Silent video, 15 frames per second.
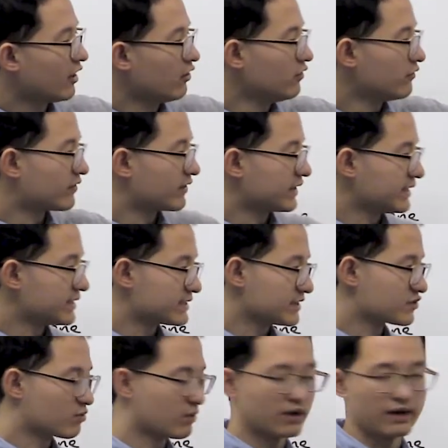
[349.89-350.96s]
the ovaries
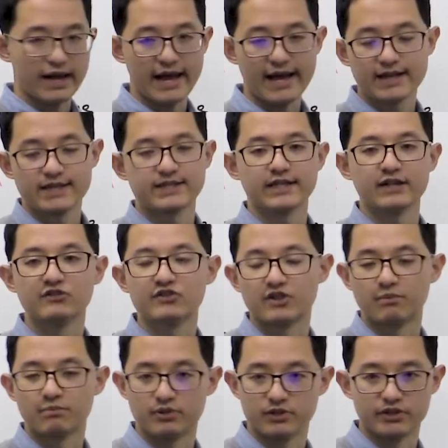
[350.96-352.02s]
is where egg cells
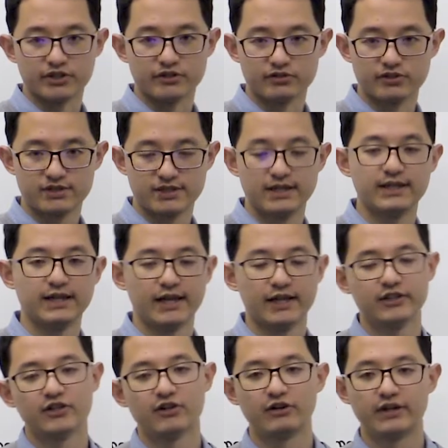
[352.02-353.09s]
are produced.
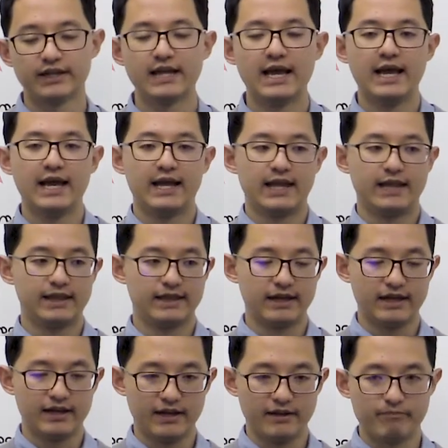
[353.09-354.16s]
And during
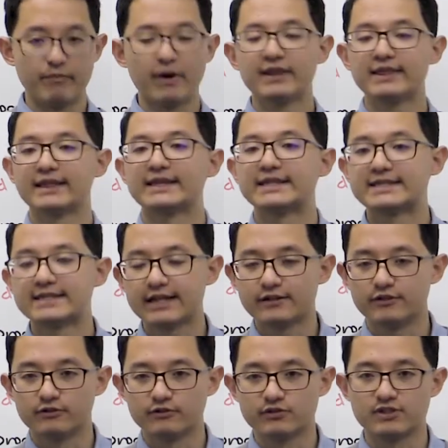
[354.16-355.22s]
the monthly
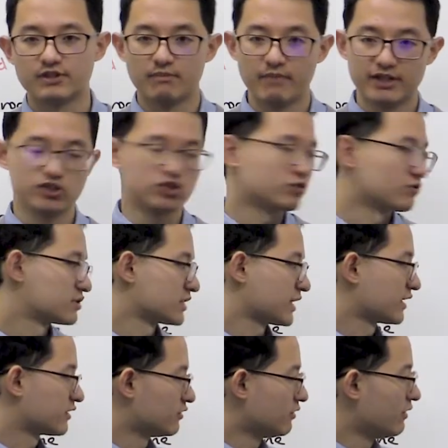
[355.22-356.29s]
cycles, the menstrual
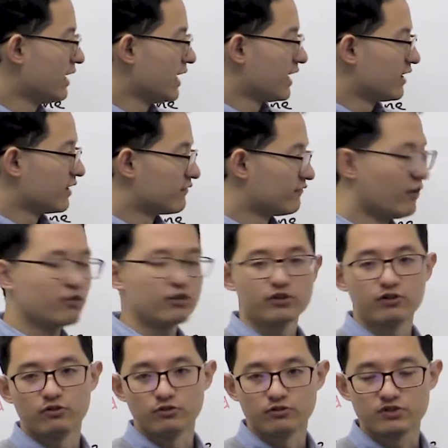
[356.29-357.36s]
cycle,
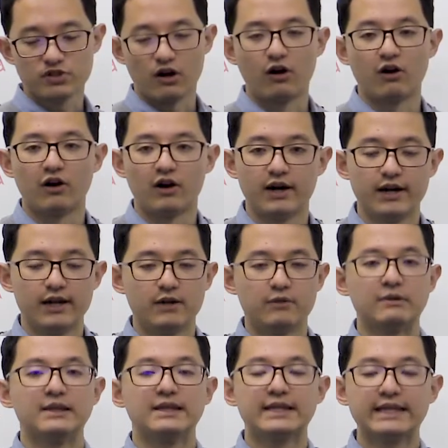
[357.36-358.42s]
follicles are
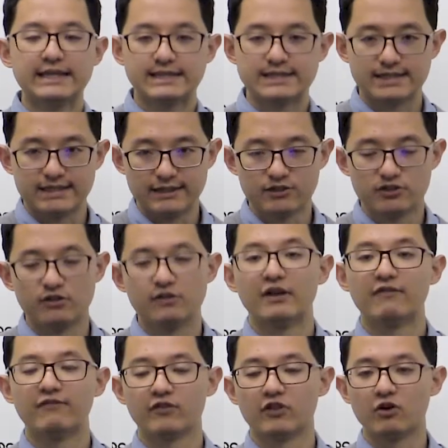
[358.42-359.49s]
released into
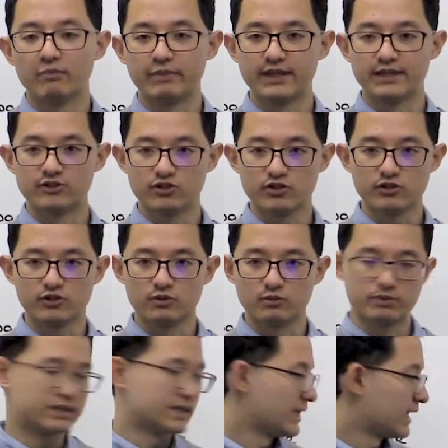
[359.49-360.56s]
the fallopian
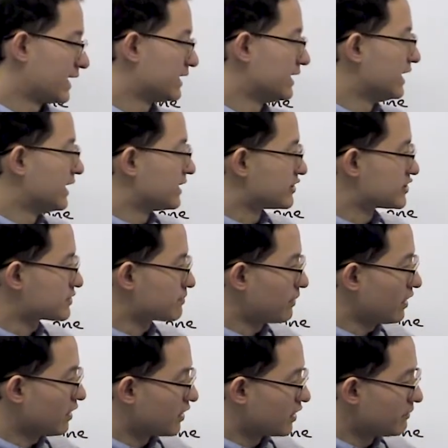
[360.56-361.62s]
tubes, and the
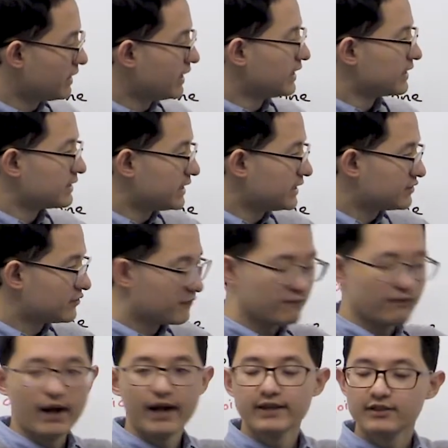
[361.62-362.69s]
sperm need to
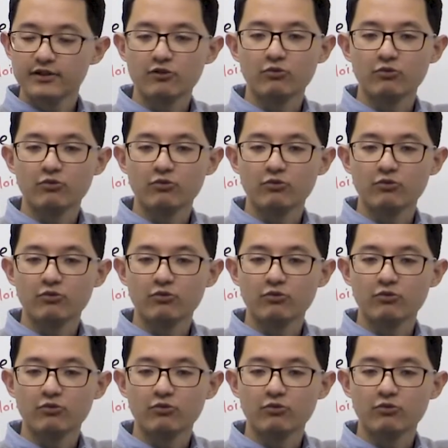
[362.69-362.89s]
find